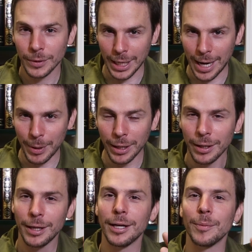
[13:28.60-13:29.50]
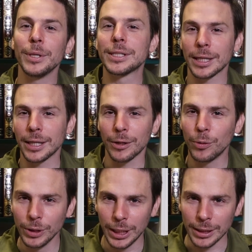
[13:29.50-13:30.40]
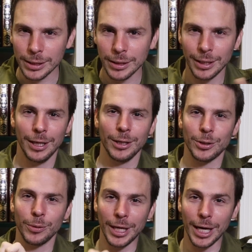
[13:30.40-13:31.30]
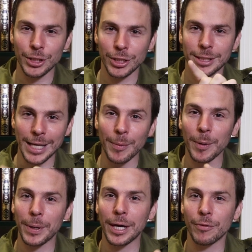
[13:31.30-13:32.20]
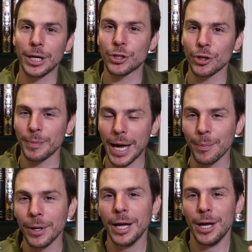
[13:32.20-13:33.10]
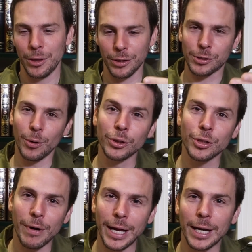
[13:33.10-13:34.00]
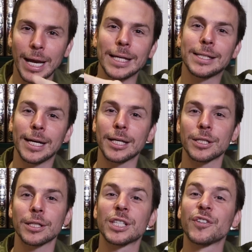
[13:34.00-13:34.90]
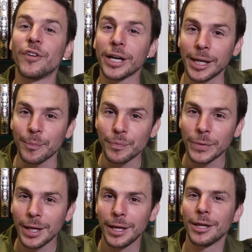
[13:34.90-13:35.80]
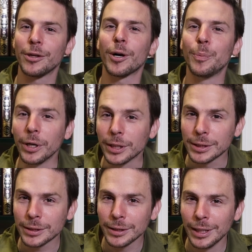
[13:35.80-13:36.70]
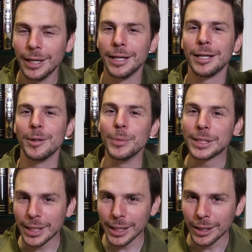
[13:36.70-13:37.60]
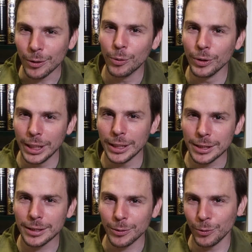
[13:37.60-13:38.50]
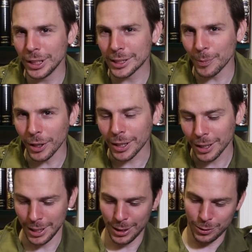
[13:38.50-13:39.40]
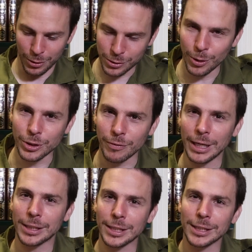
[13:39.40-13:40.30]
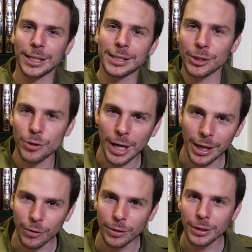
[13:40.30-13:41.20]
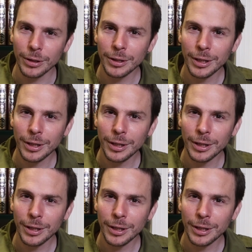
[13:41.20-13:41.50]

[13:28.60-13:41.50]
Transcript: Kama, Mitzarich, who needs? So Yesh, Samech Pei Reish Yud Mem, the soldier read it as Yesh Sfarim, there are books. Mitzarich, who needs a book? So the soldier writes, he says, Nitzrich Shulchan Aruch.